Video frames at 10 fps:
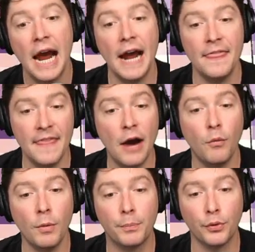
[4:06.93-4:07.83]
and that
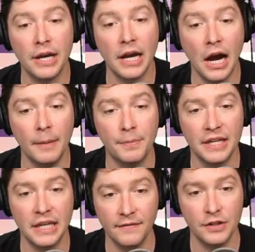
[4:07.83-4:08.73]
will bring up
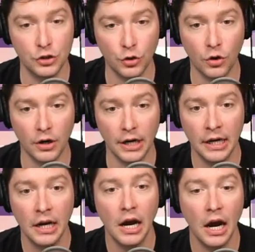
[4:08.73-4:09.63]
the
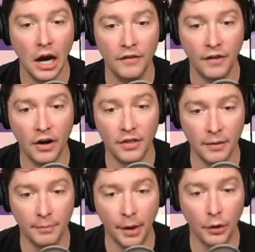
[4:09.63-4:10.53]
inventory of
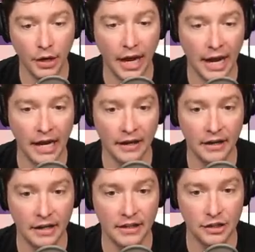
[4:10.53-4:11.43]
the boat and
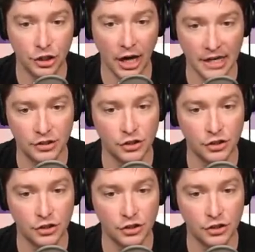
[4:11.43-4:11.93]
in the chest.